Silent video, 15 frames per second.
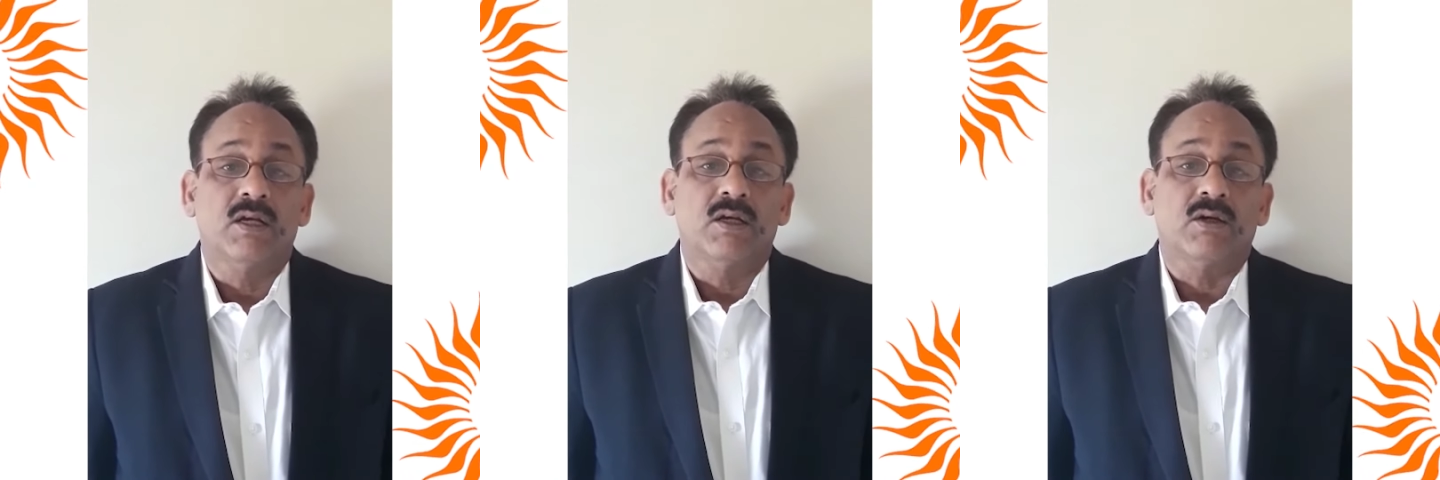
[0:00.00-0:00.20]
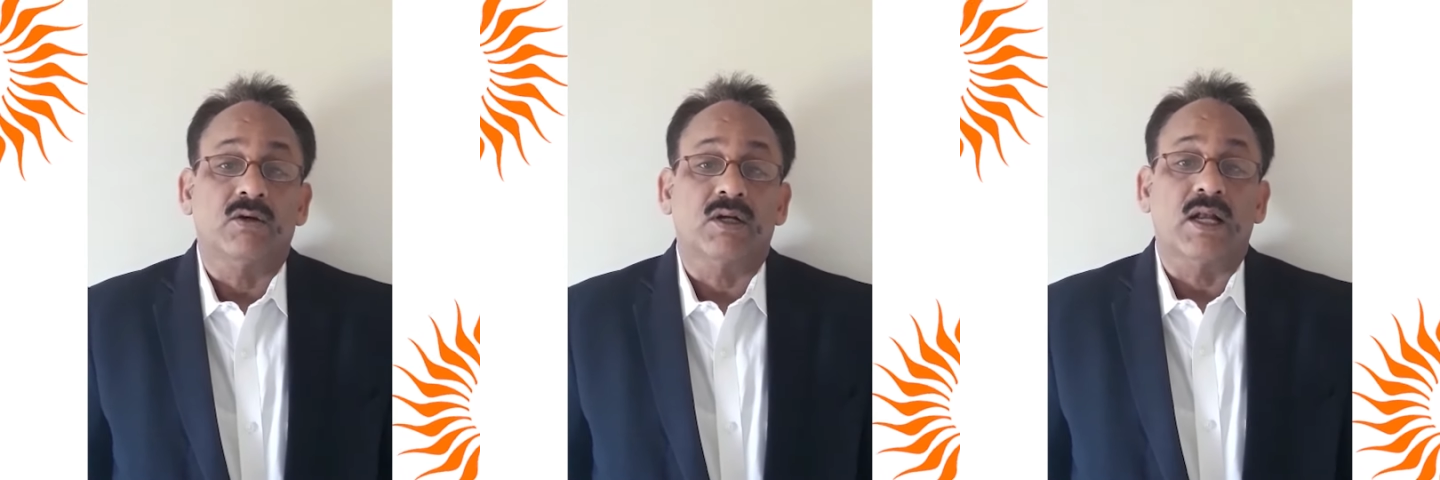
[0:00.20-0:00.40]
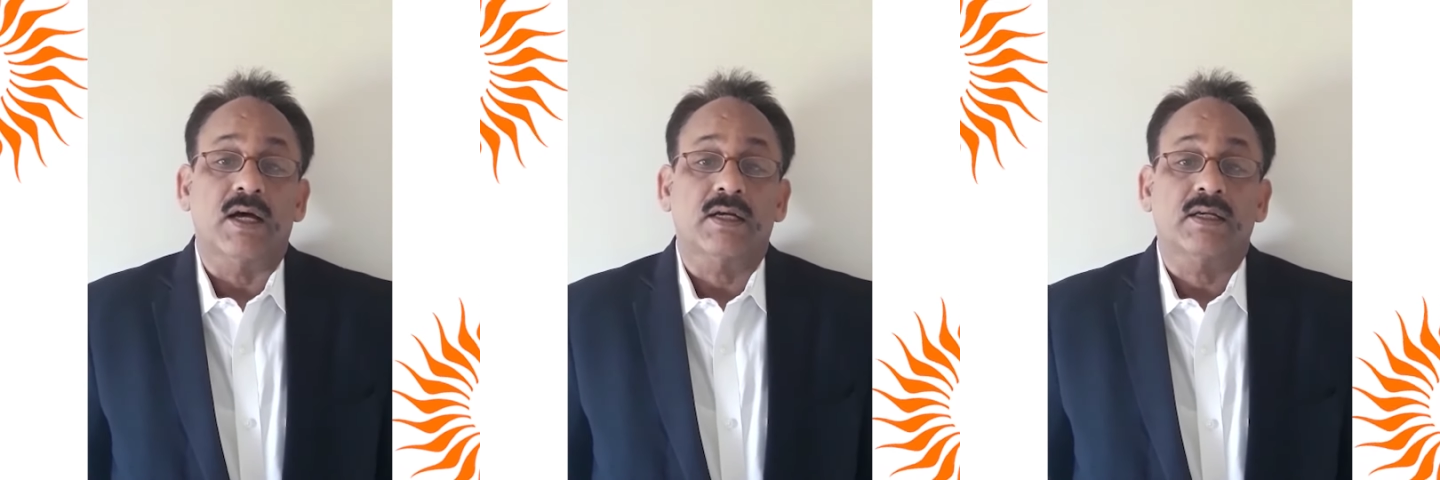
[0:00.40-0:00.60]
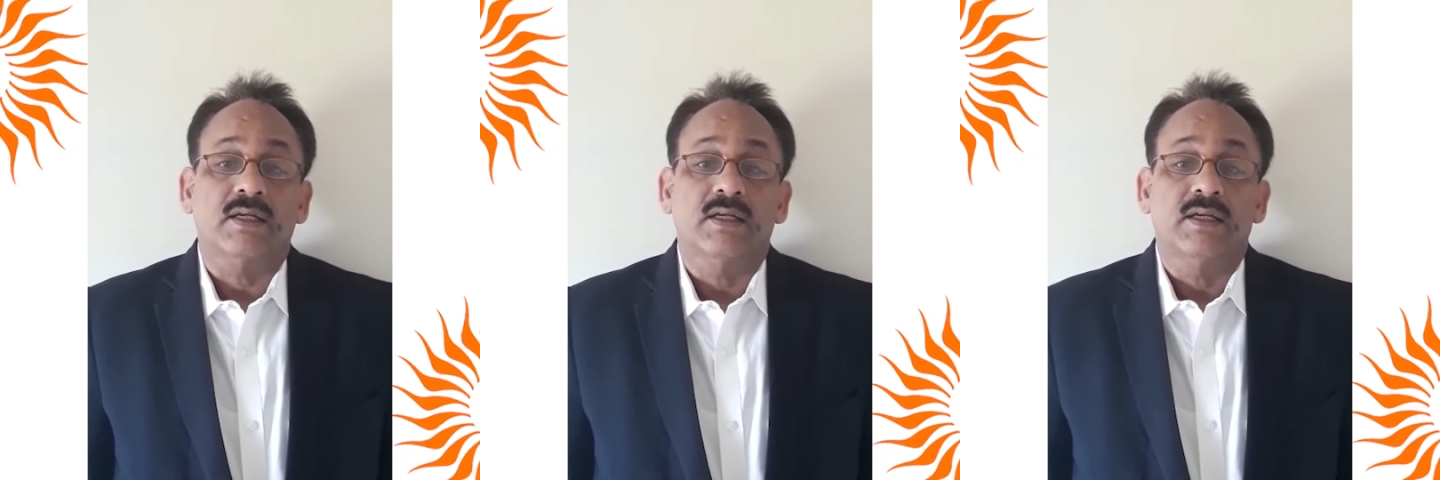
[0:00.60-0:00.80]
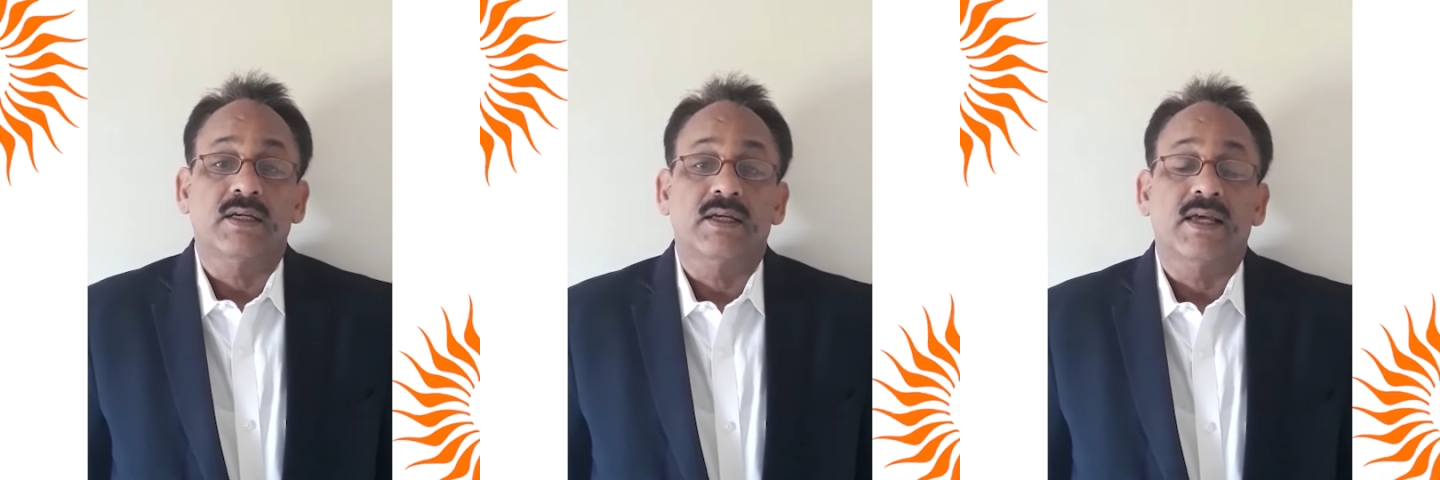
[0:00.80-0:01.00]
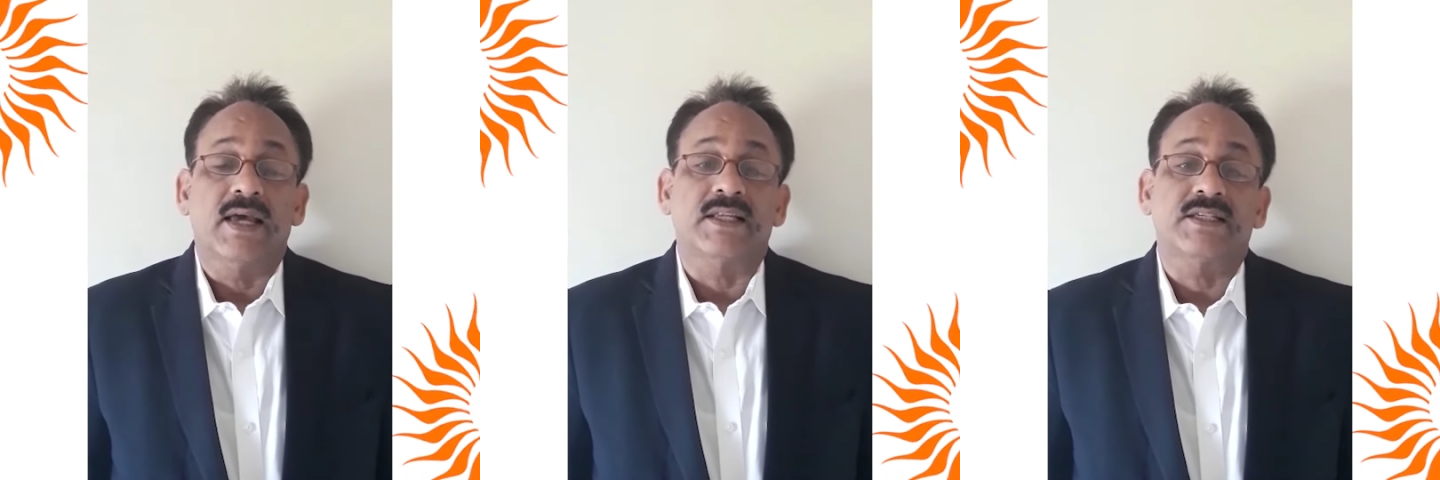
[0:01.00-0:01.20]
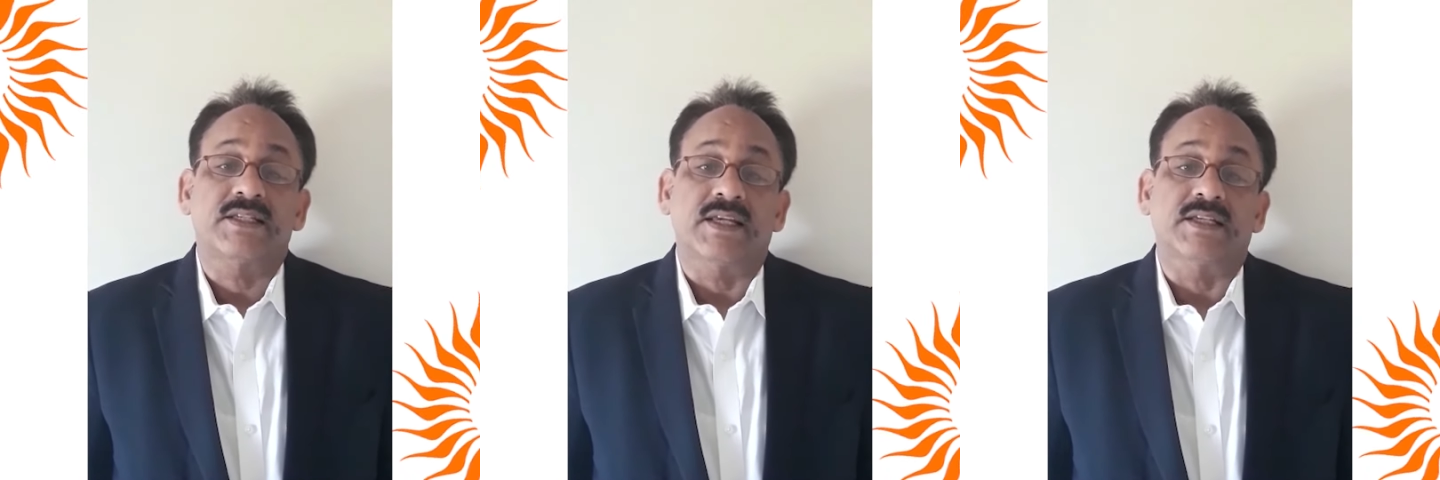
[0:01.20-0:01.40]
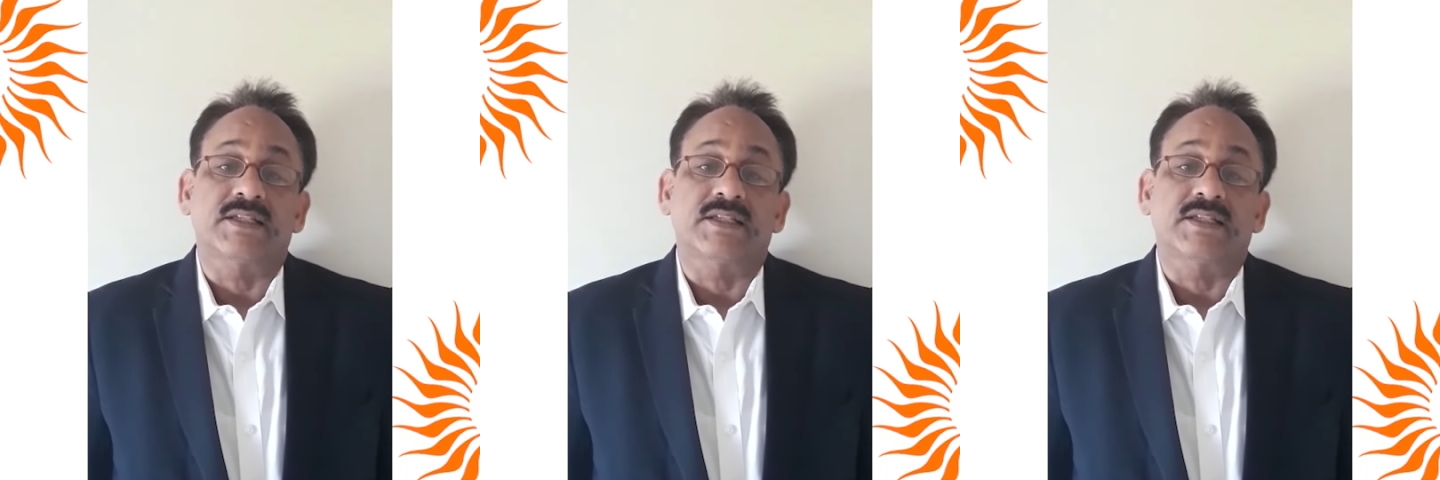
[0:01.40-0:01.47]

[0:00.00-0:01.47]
Good luck and stay